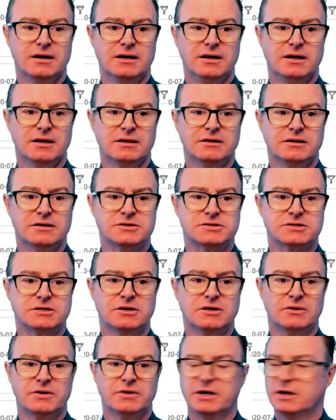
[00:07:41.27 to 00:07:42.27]
get this
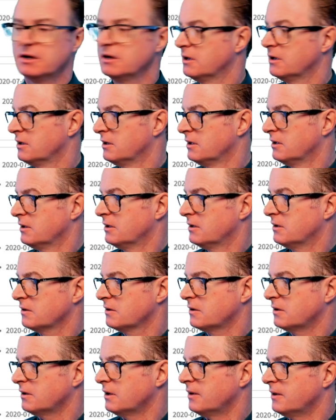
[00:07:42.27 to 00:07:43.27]
going.
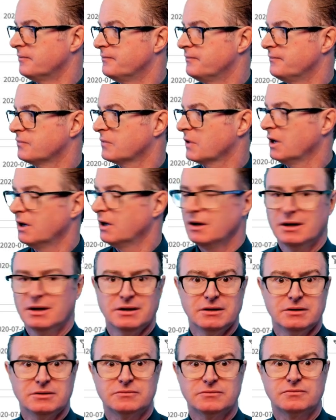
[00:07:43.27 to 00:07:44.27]
Okay.
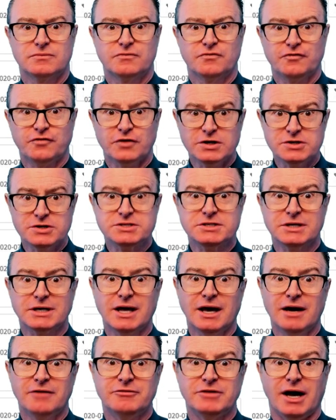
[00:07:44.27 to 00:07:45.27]
First, a
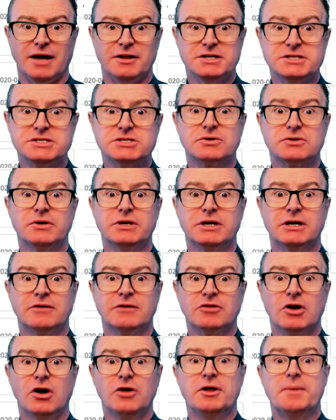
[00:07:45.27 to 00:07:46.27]
caveat. This is going to
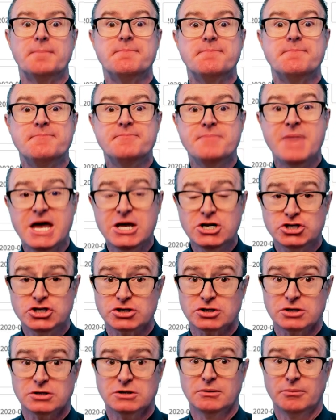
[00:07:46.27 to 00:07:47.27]
cover all the
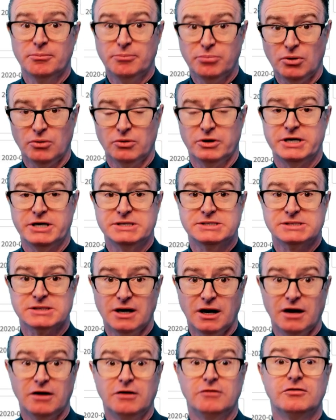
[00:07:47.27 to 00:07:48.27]
major points
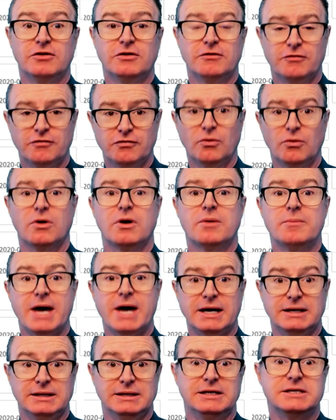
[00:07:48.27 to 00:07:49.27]
of form
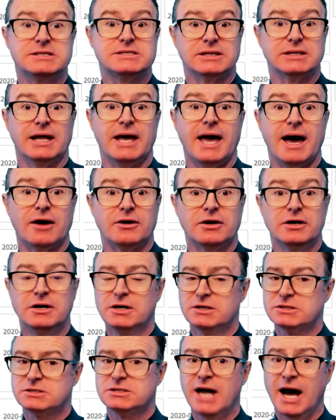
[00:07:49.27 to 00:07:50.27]
and list layout.
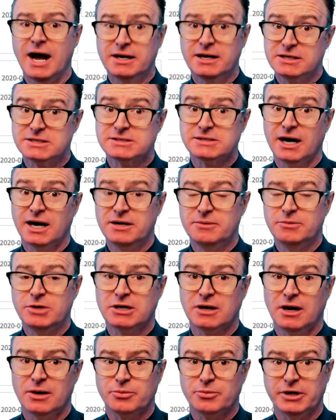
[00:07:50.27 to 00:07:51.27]
It's not designed to be
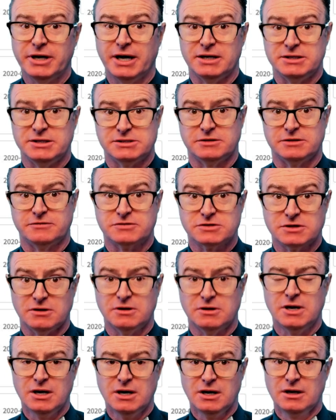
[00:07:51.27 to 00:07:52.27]
comprehensive. So
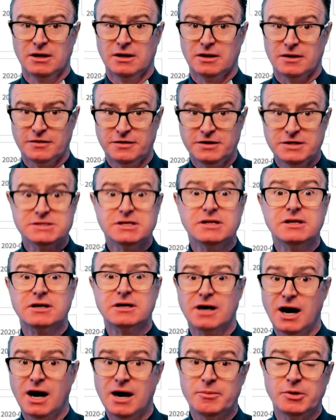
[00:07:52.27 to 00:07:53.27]
these are the
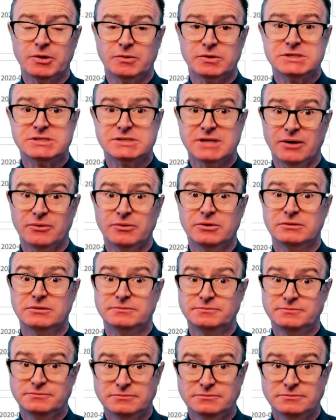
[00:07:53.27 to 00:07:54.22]
common ones that will